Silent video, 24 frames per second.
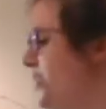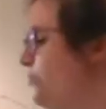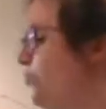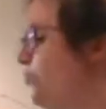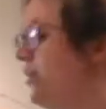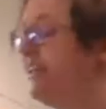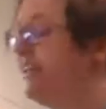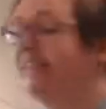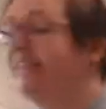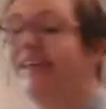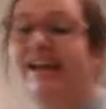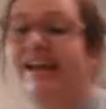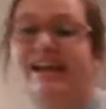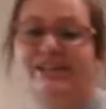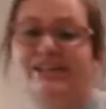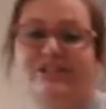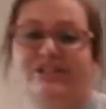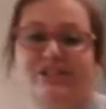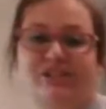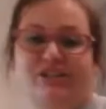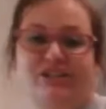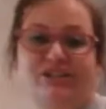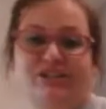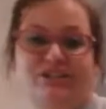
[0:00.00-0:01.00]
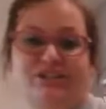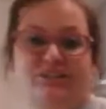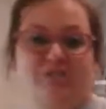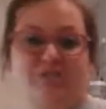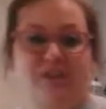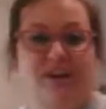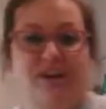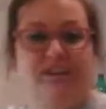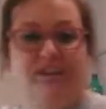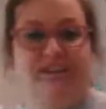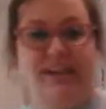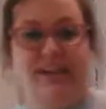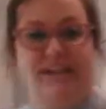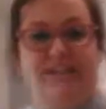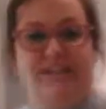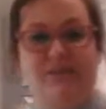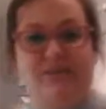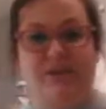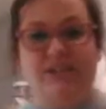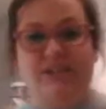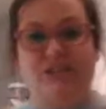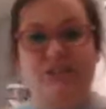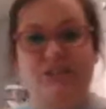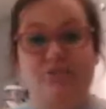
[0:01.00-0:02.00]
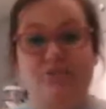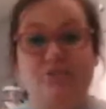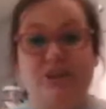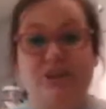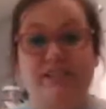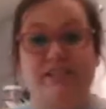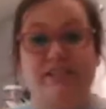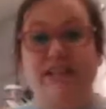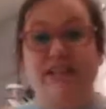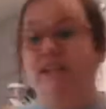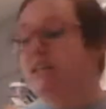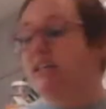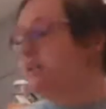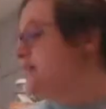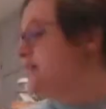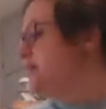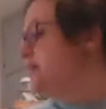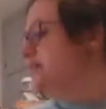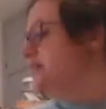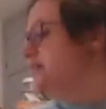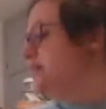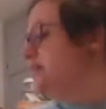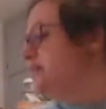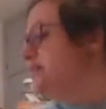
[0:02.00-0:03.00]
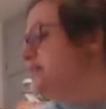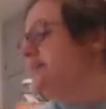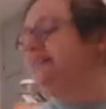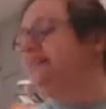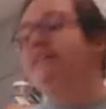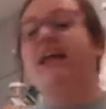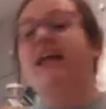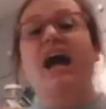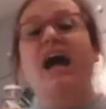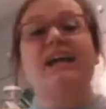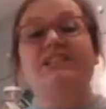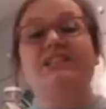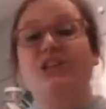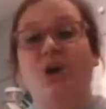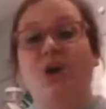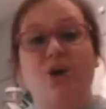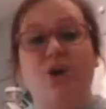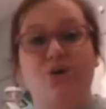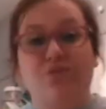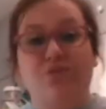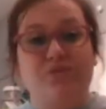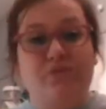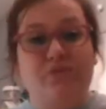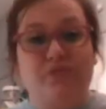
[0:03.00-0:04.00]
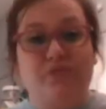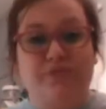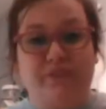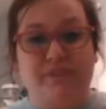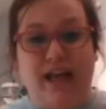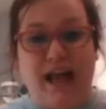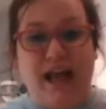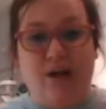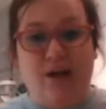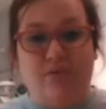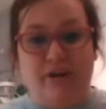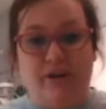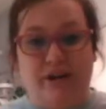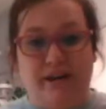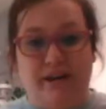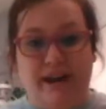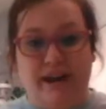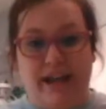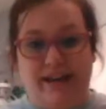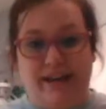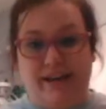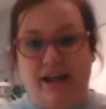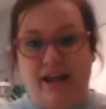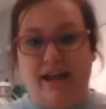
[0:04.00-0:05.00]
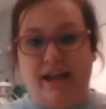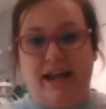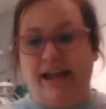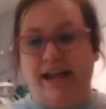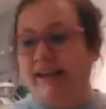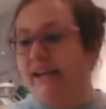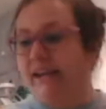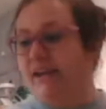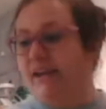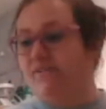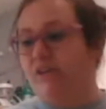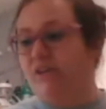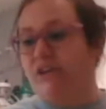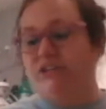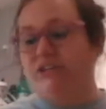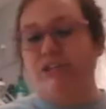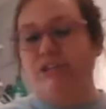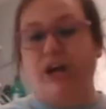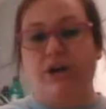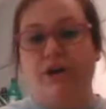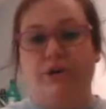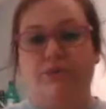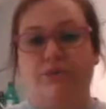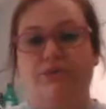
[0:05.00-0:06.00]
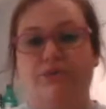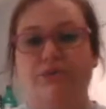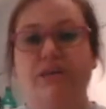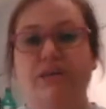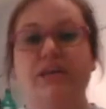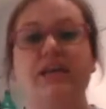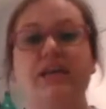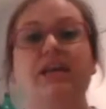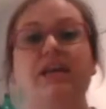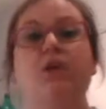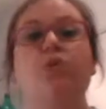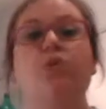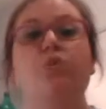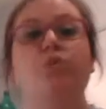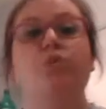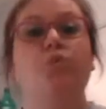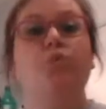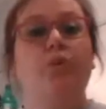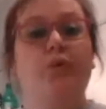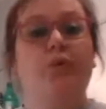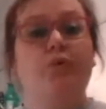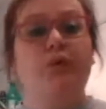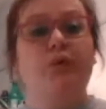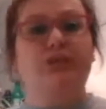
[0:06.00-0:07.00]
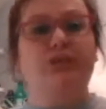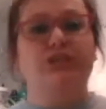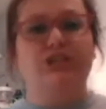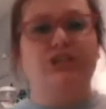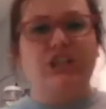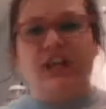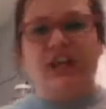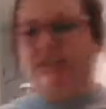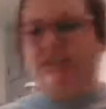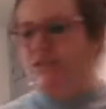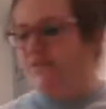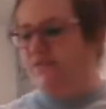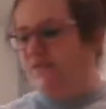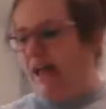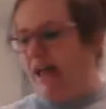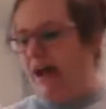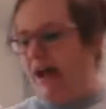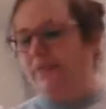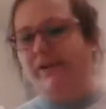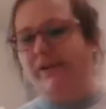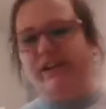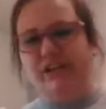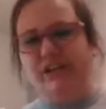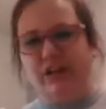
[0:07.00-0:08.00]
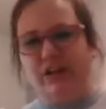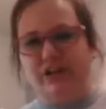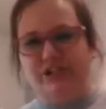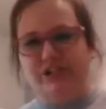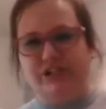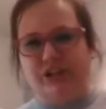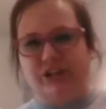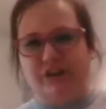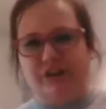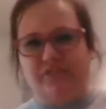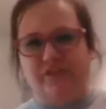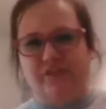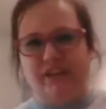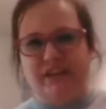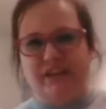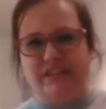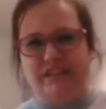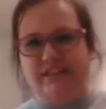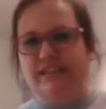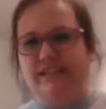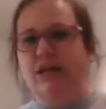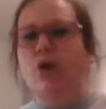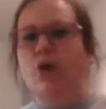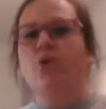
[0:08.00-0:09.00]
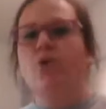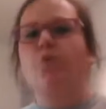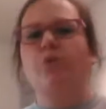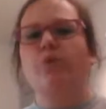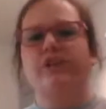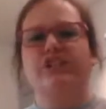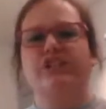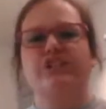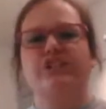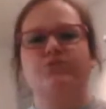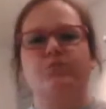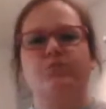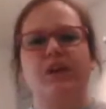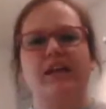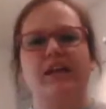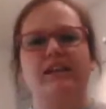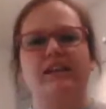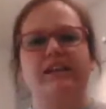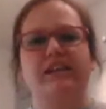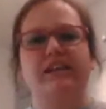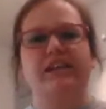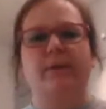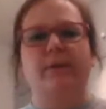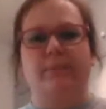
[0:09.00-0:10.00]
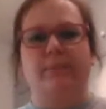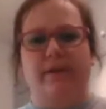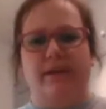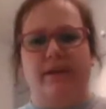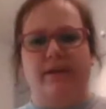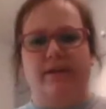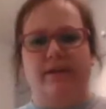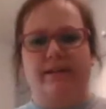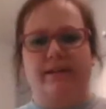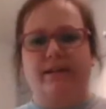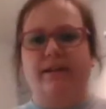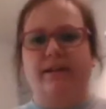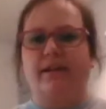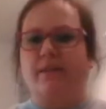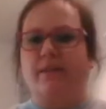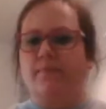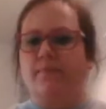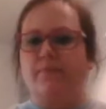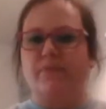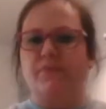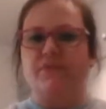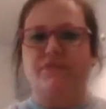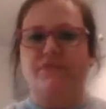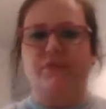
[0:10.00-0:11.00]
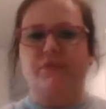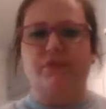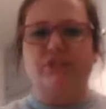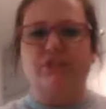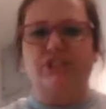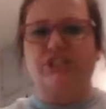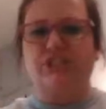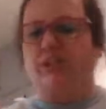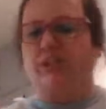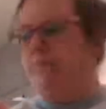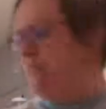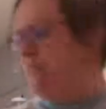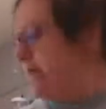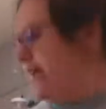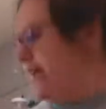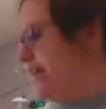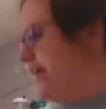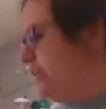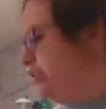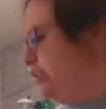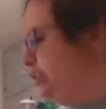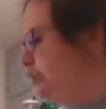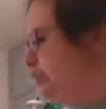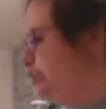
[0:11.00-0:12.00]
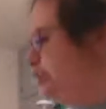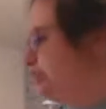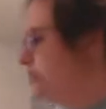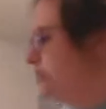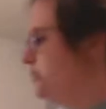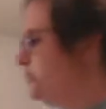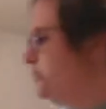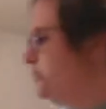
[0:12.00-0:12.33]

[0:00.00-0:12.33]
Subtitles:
one of the answers to our test question was not to over flour any of our doughs. When we're just flouring our surface, we just want a little bit. So just a pinch